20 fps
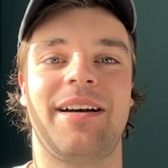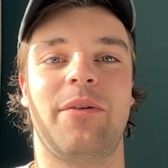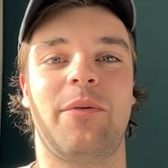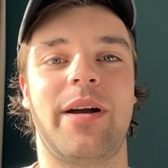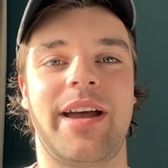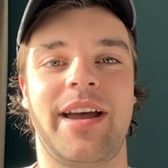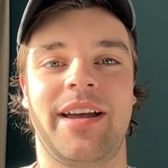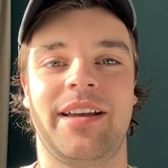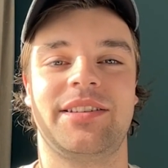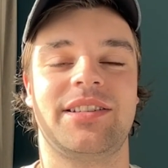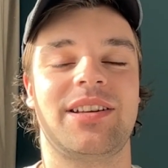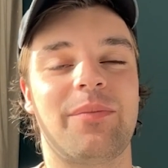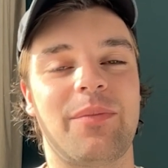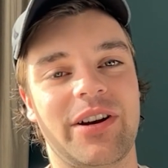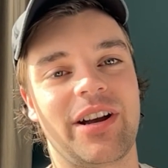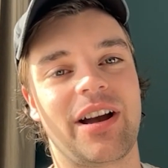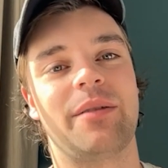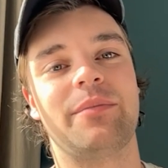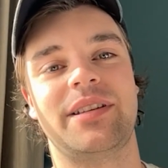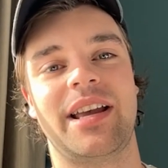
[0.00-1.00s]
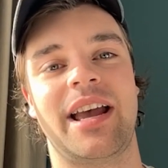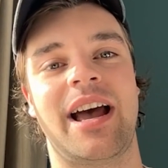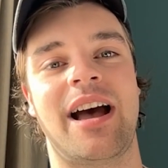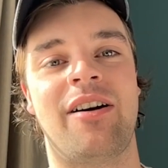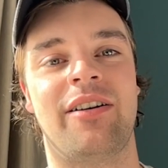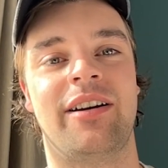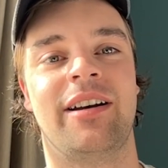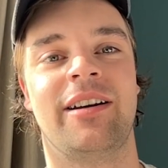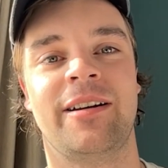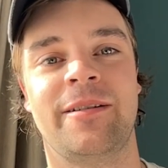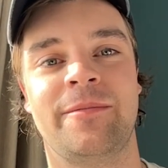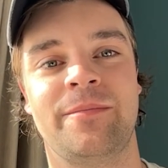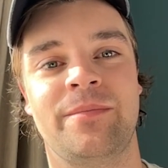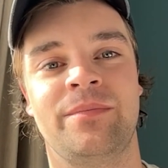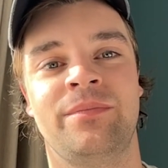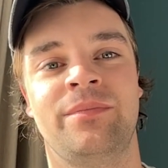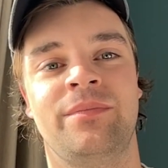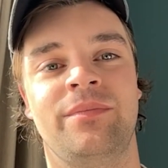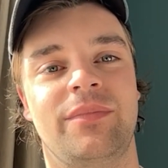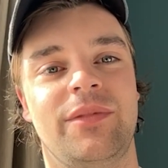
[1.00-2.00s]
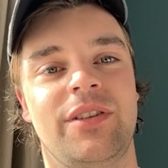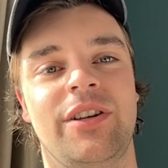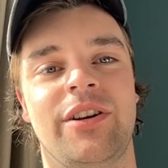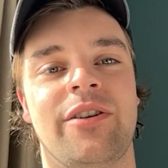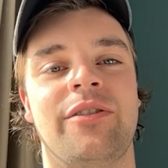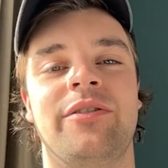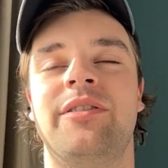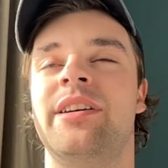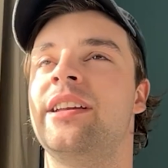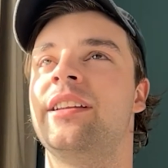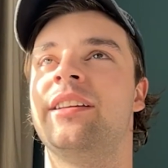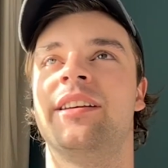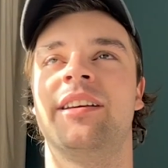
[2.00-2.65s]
where someone comes out, you know, in